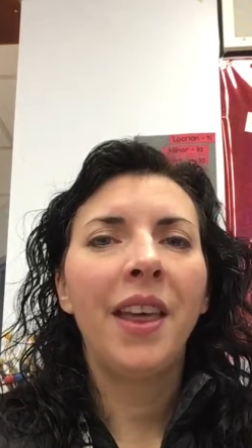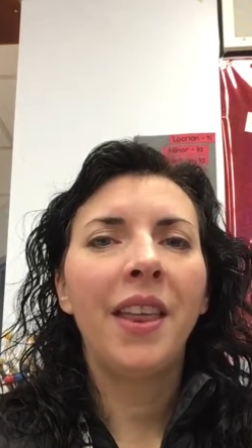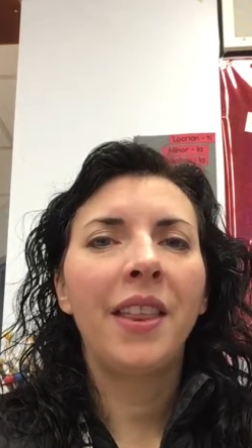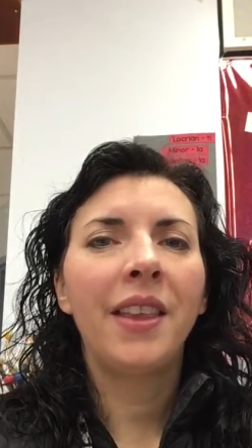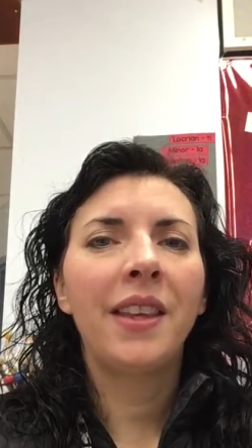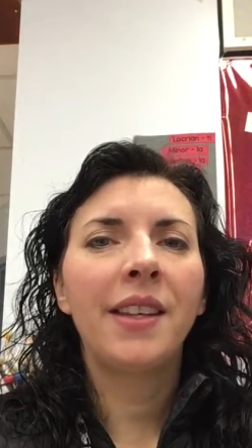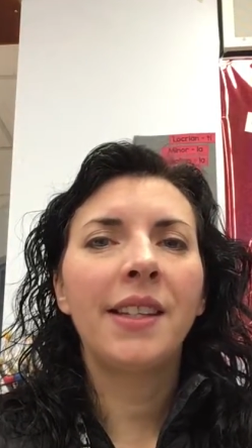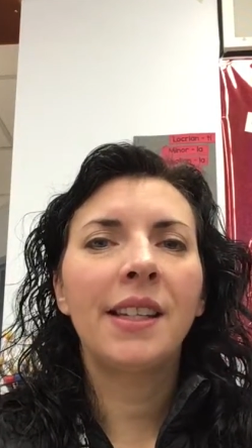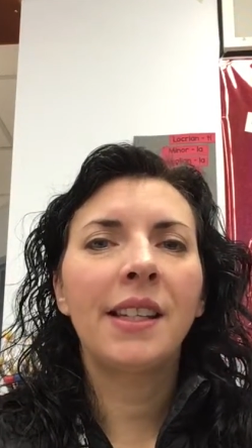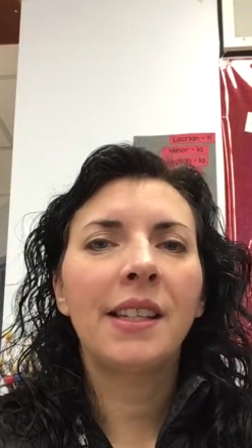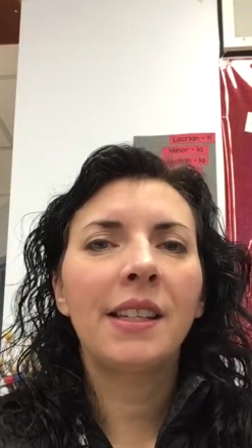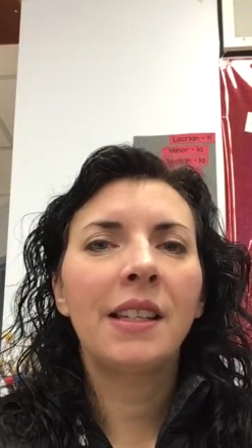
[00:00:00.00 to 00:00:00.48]

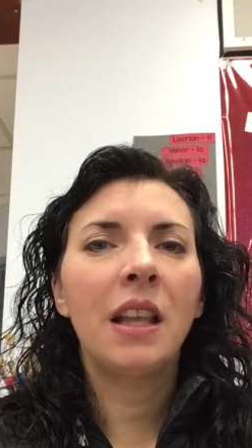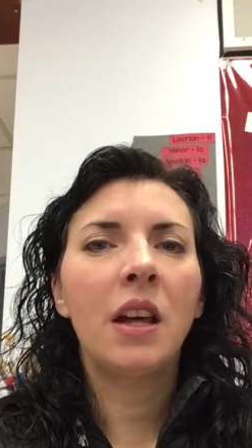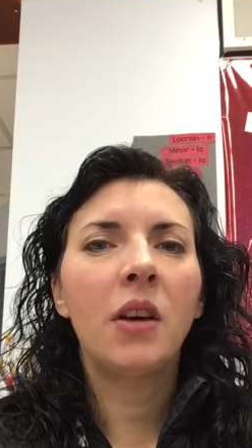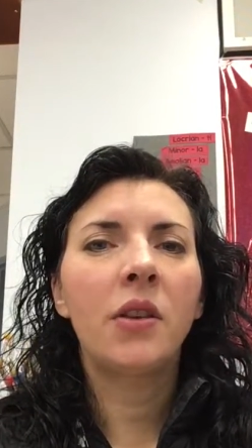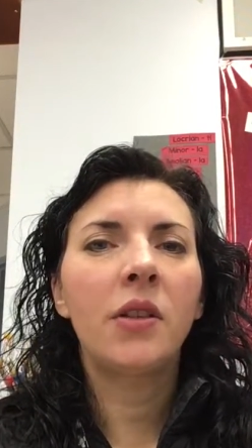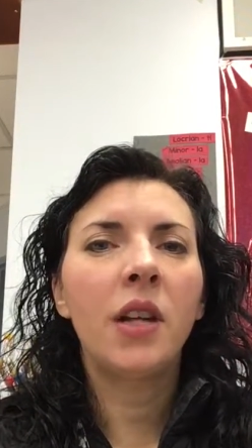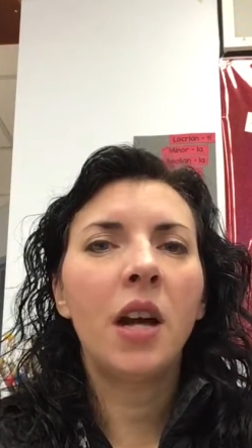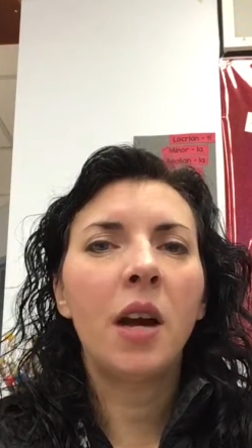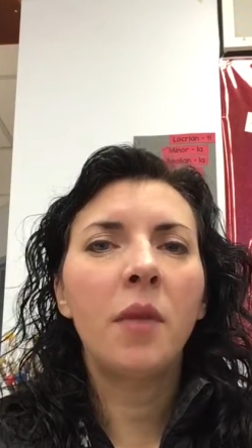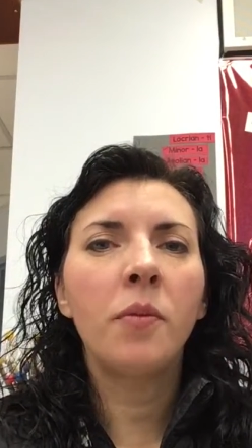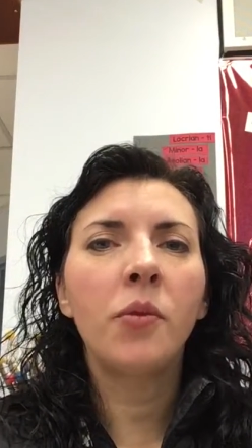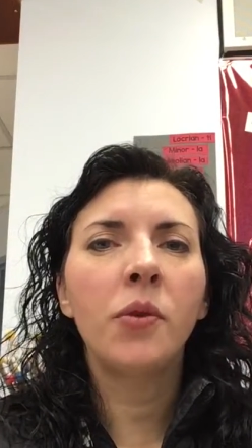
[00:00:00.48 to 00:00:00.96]
This is
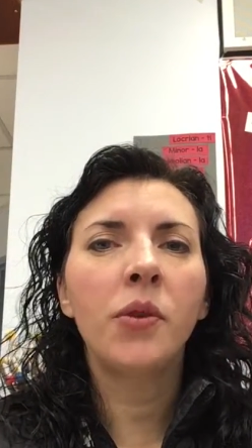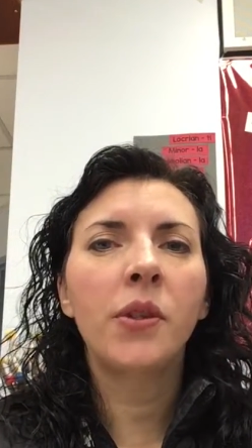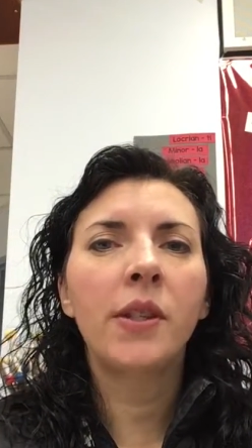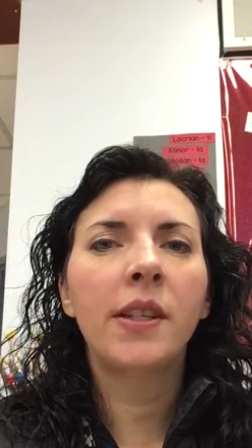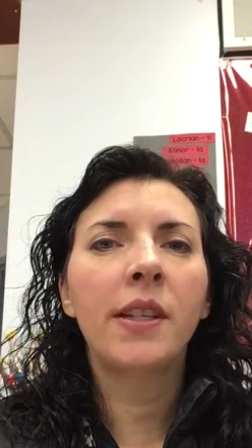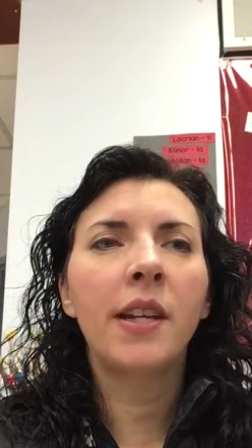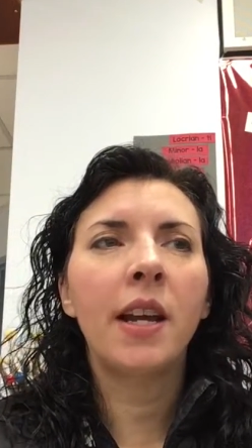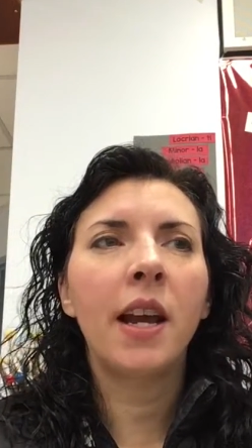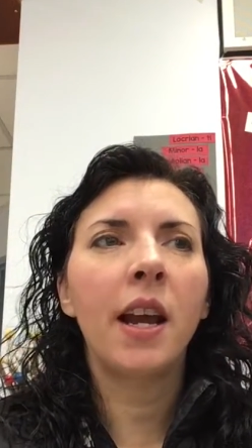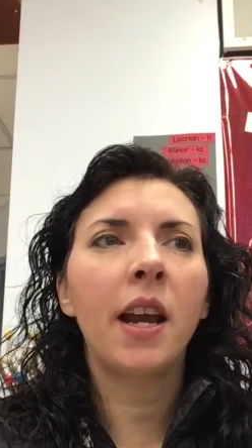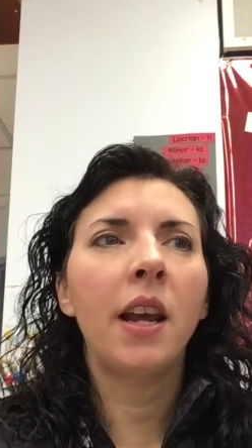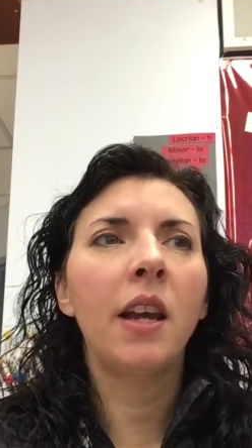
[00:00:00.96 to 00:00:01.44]
Laudamus
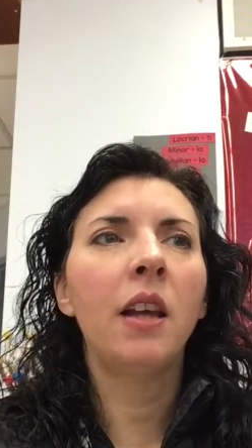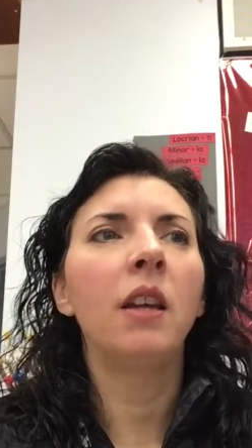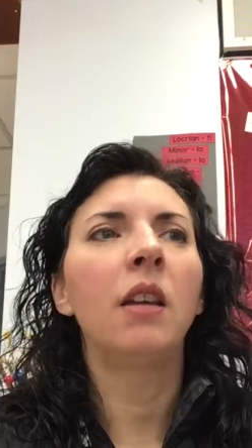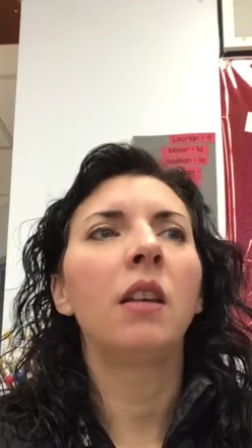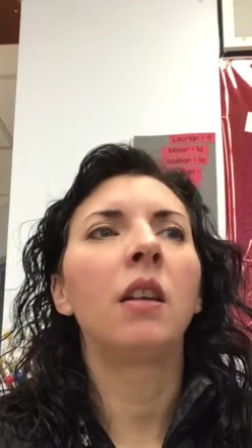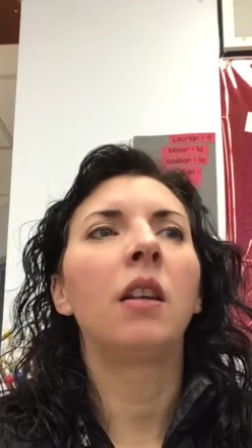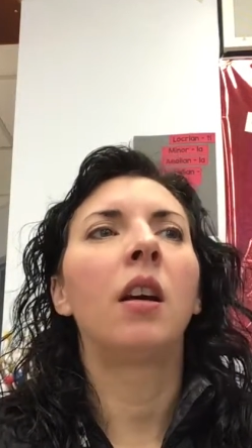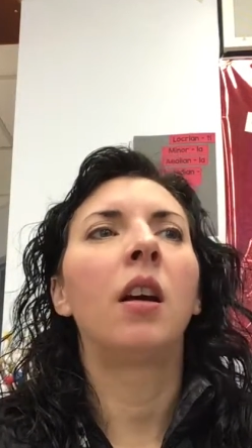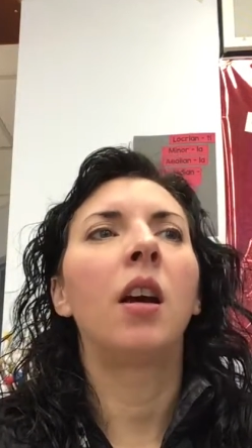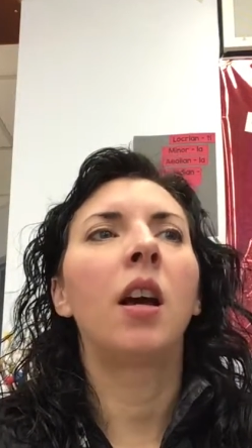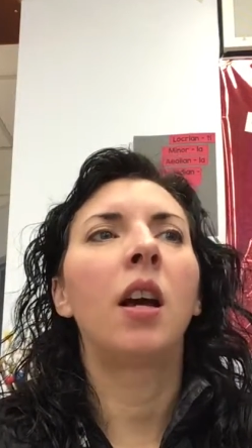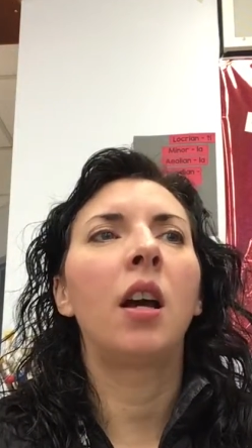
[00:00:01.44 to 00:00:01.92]
Te,
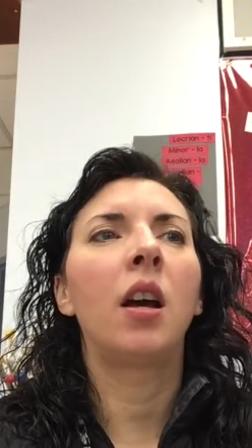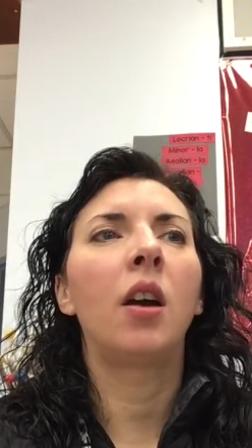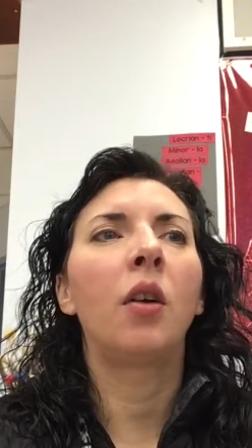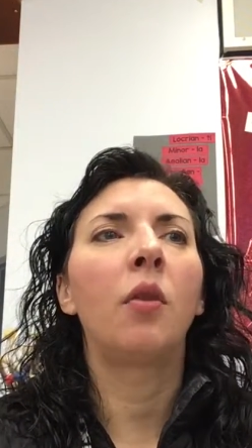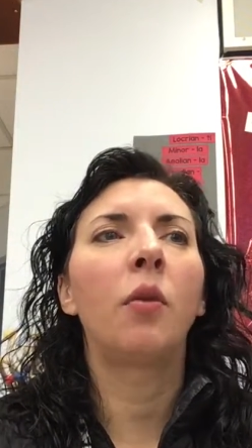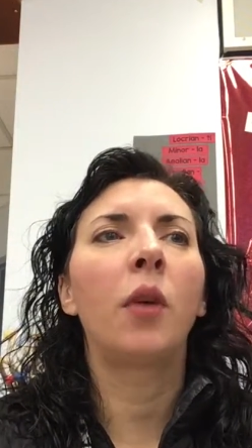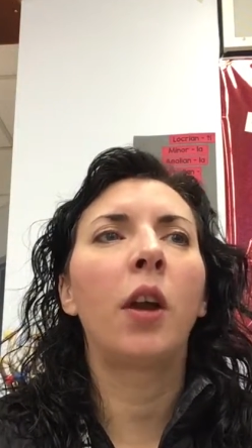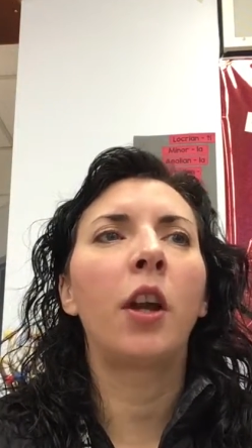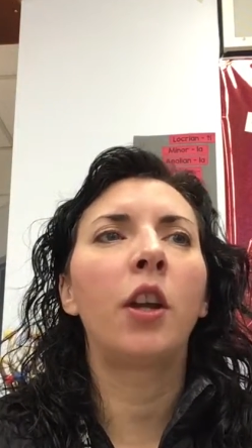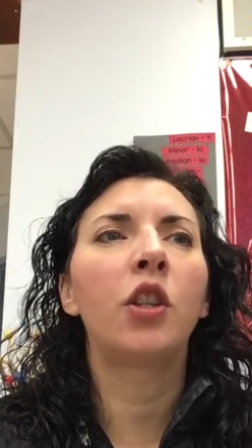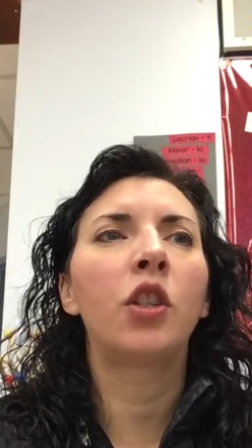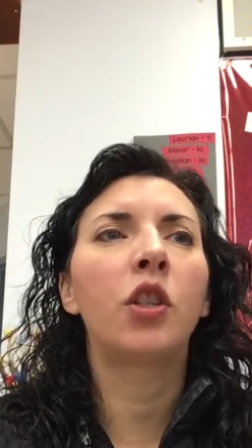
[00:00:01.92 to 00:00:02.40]

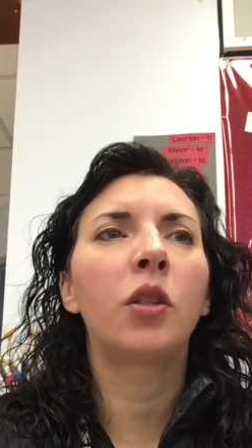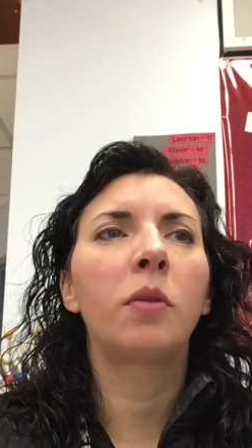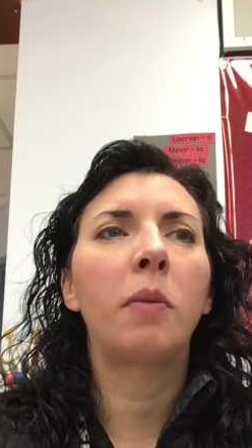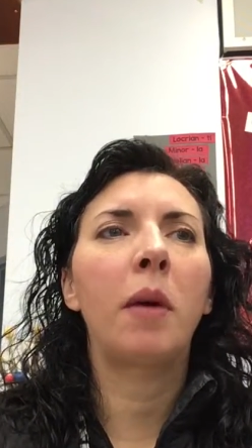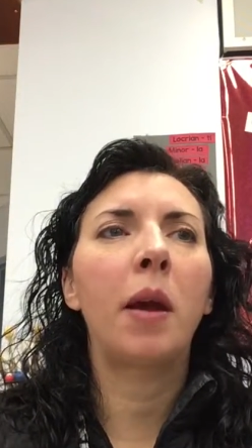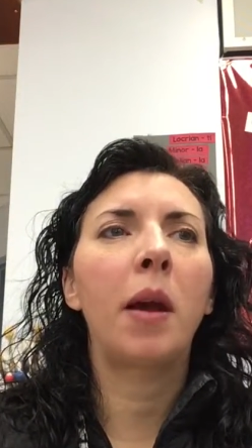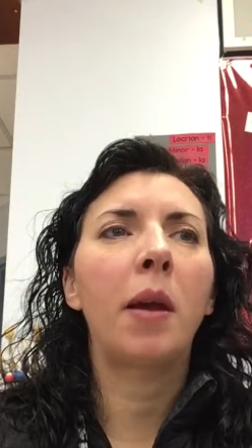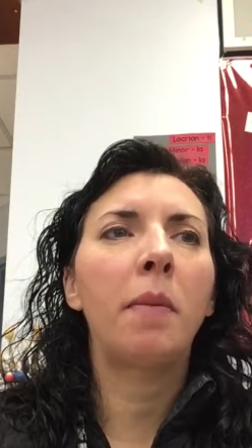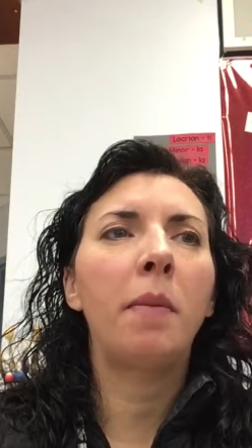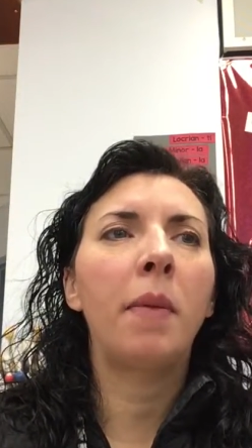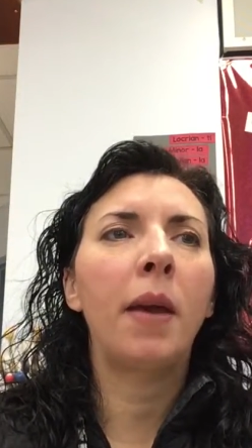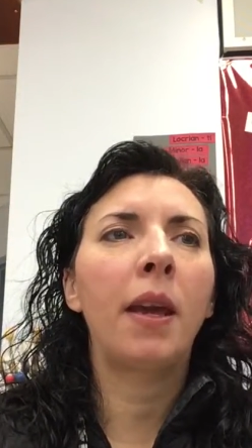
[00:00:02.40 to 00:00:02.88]
arranged
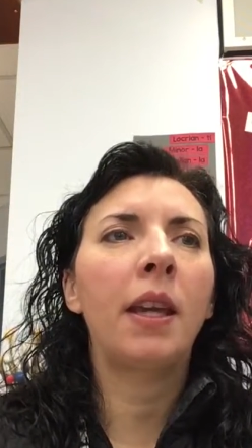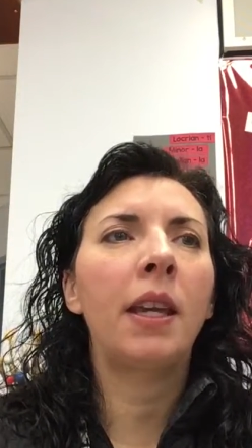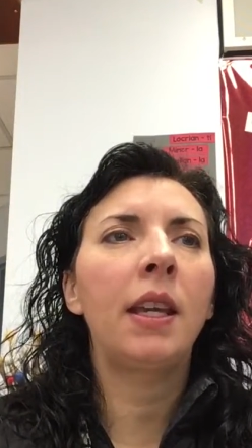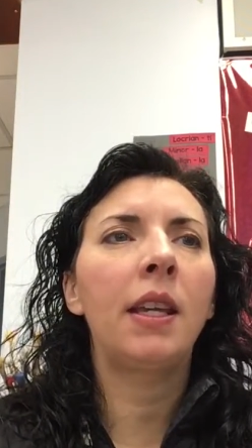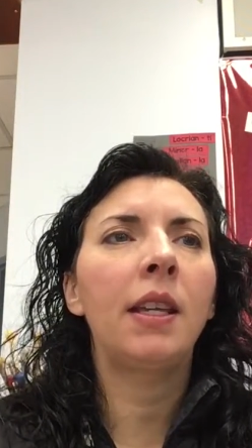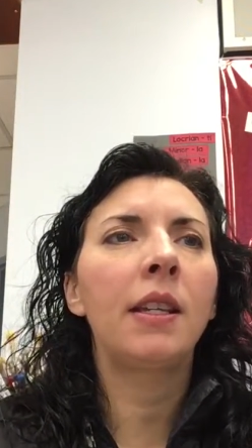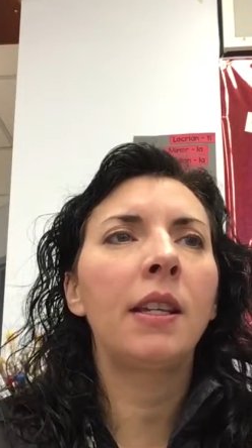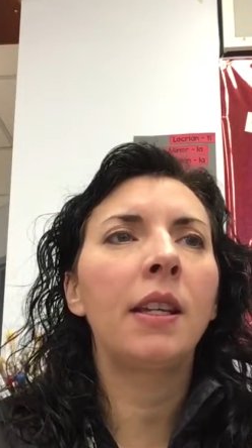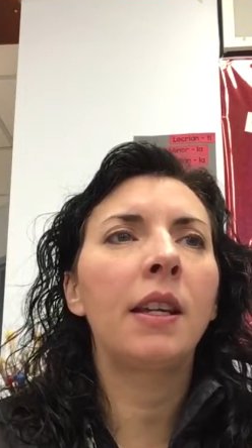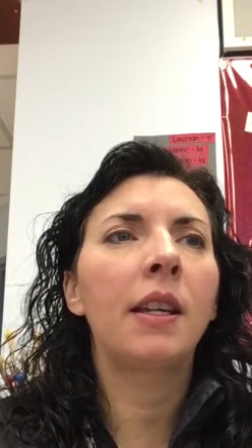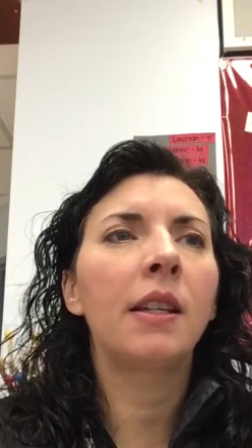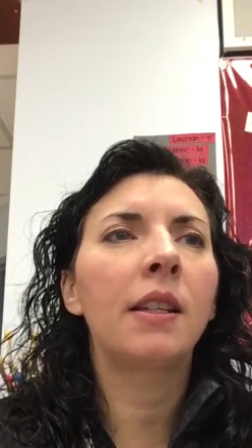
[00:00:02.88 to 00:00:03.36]
by
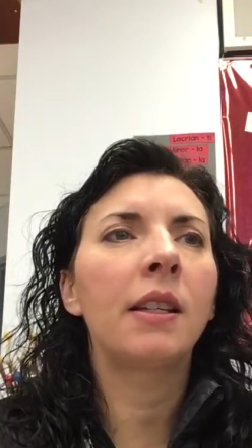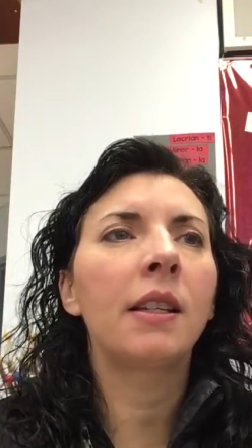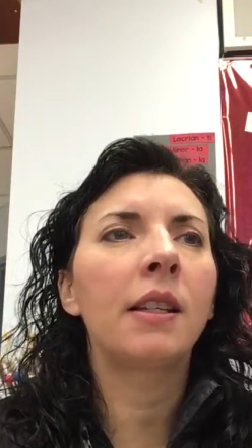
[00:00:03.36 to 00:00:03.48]
Becki